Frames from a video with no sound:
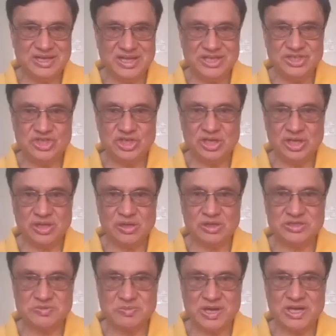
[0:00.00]
attention
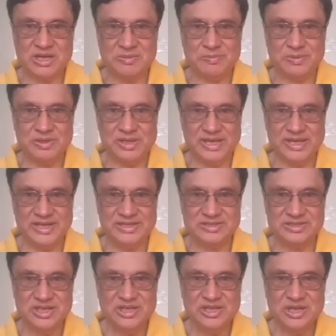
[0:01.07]
across multiple
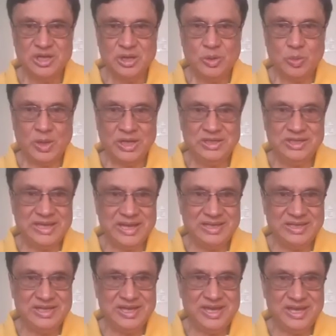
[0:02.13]
heads, one
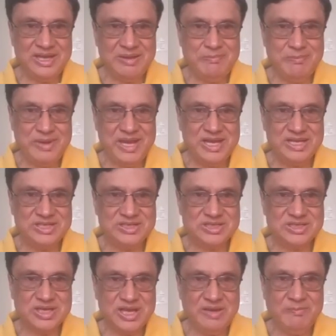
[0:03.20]
can gain
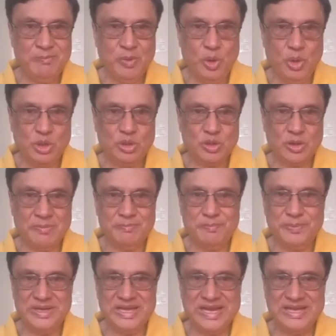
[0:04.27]
a more
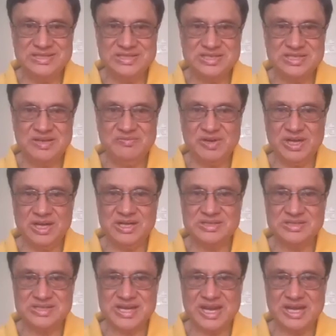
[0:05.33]
comprehensive
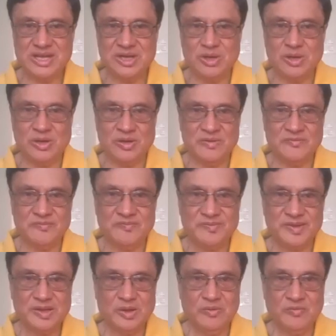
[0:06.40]
understanding of
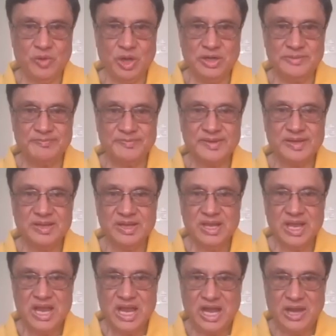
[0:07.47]
what
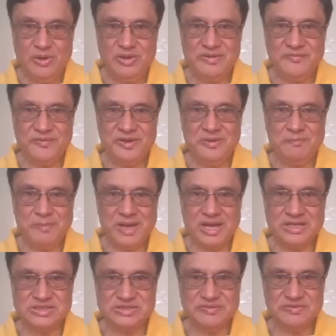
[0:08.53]
how different
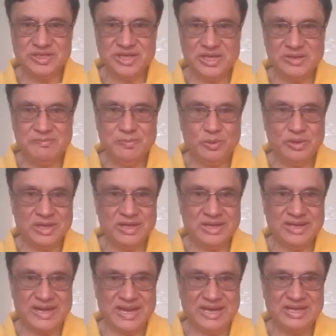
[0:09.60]
parts of the input
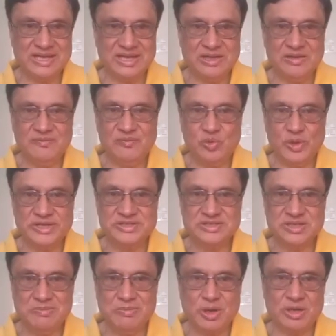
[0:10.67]
interact and influence
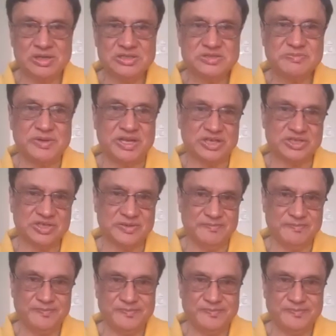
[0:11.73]
the model's prediction.